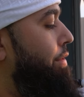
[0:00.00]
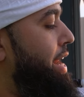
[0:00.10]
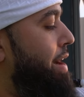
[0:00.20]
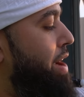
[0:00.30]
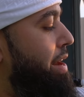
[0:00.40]
Right
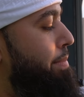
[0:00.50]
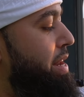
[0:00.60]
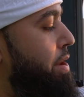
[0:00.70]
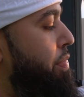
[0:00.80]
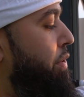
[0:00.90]
now we're at 1
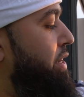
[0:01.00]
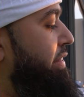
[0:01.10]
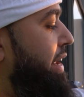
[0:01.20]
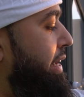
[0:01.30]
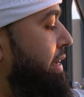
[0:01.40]
minute and 30
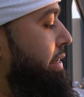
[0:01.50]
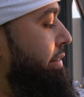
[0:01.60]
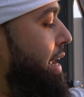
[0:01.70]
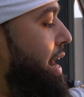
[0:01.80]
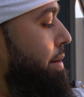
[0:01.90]
seconds.